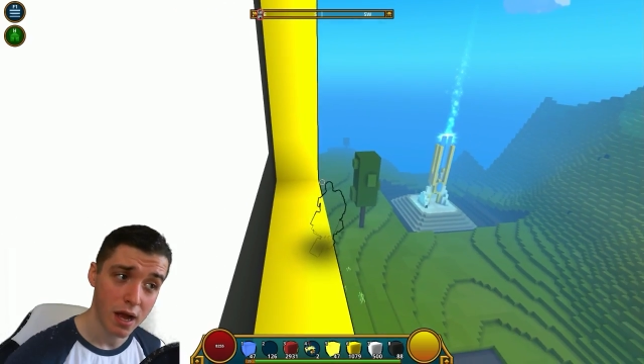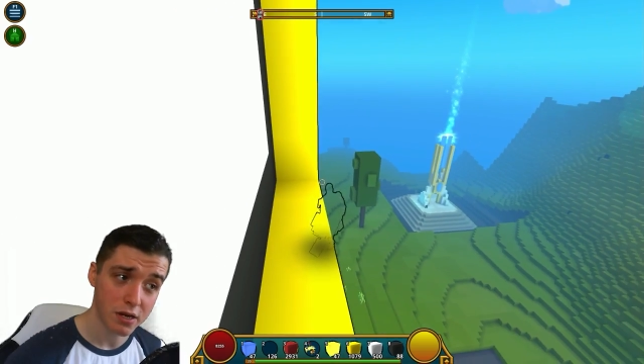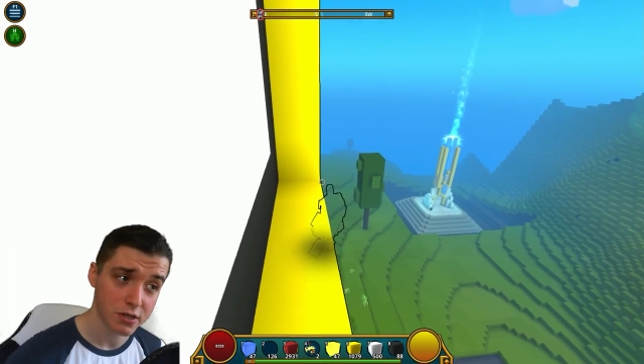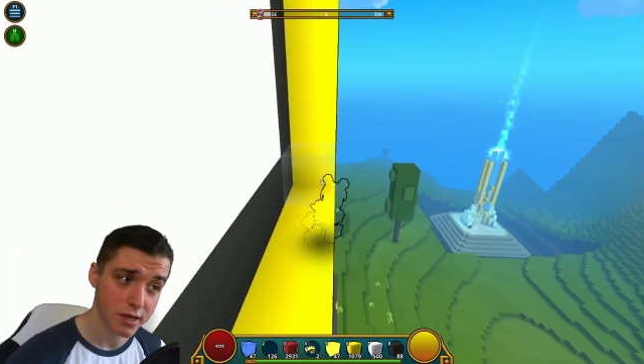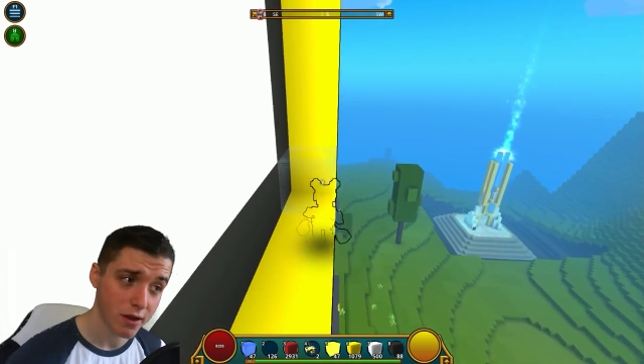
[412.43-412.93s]

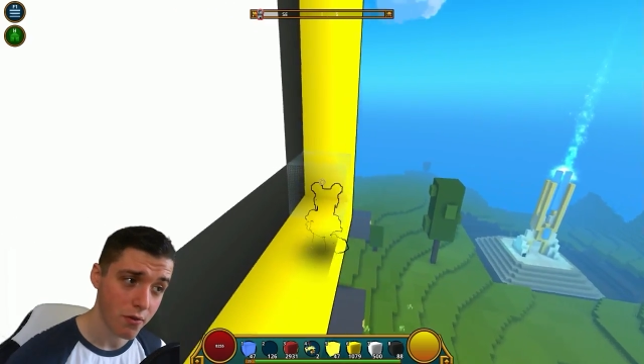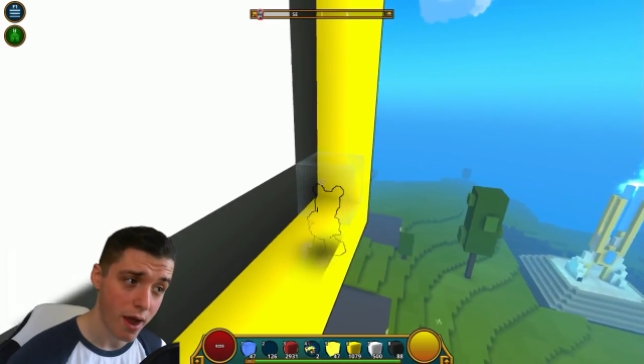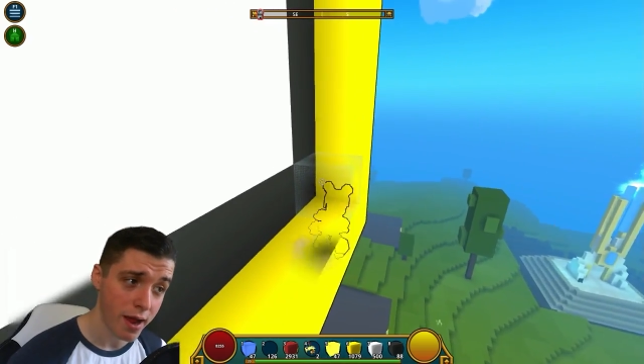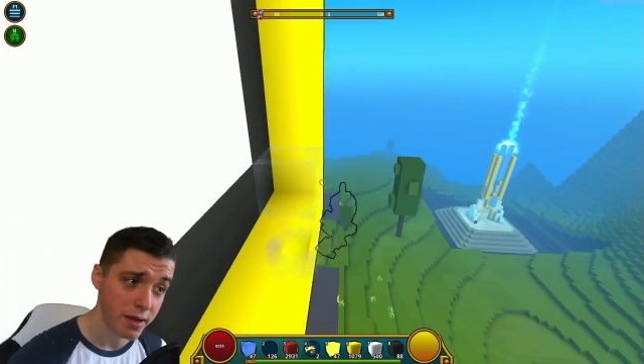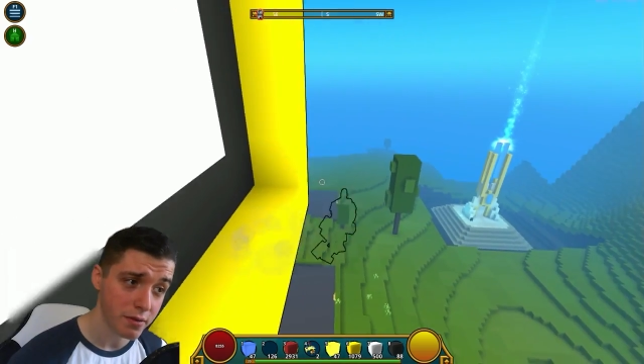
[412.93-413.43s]
Actually go
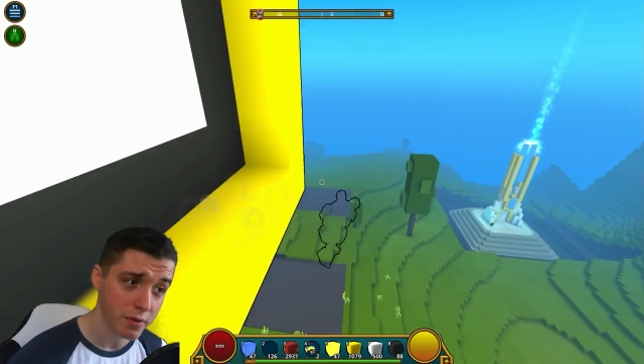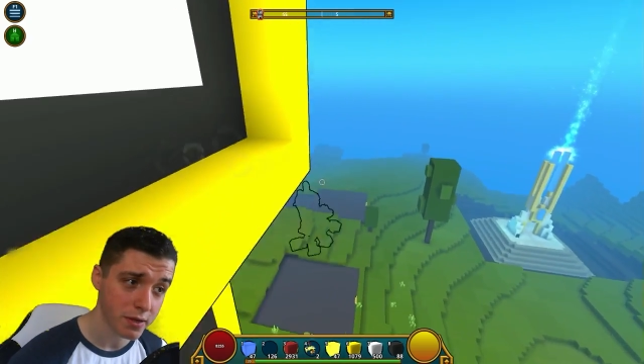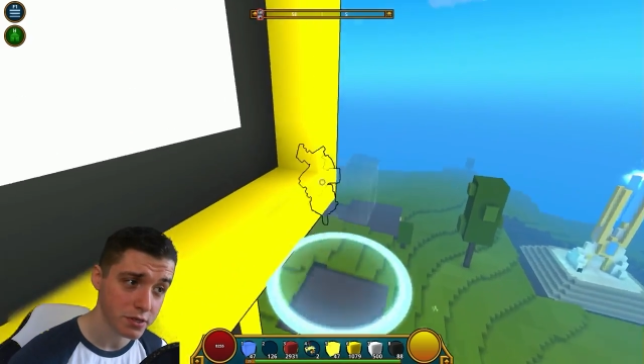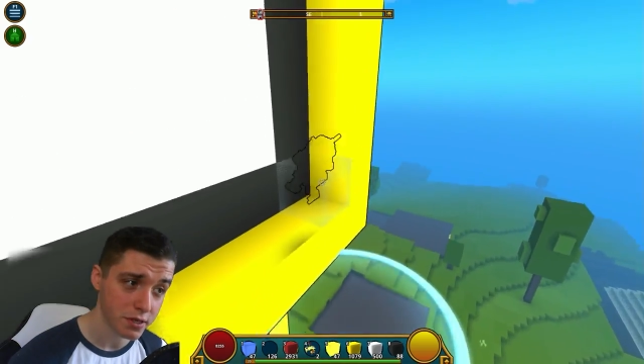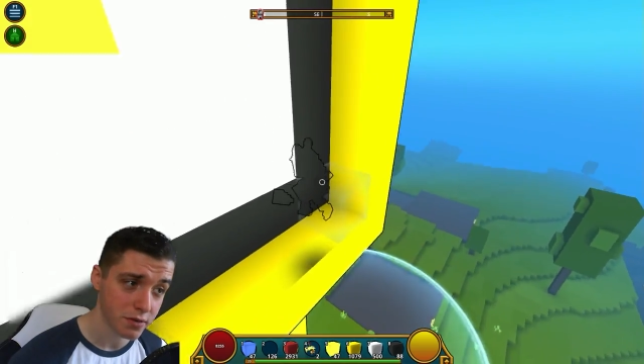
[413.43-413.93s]
8,
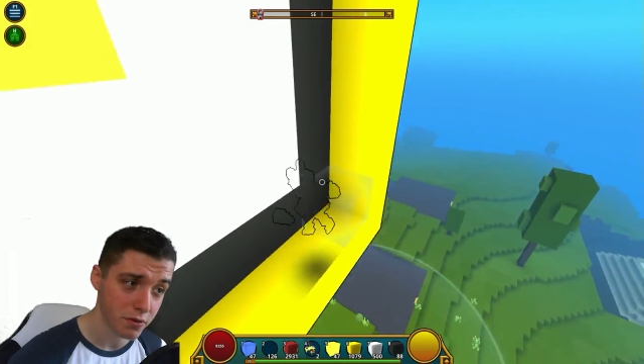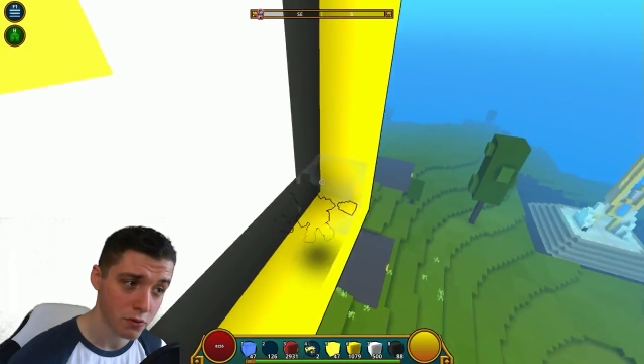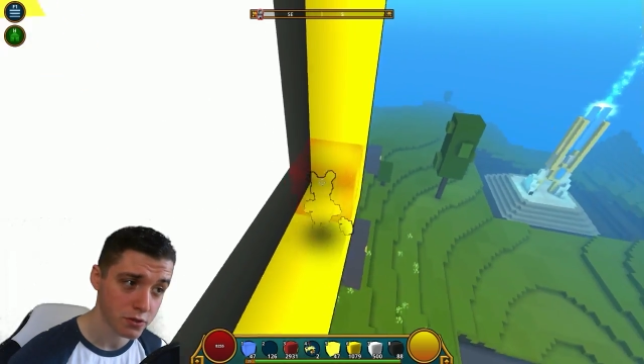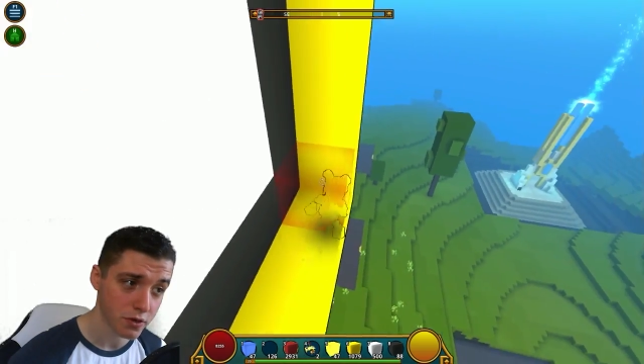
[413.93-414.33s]
because you're also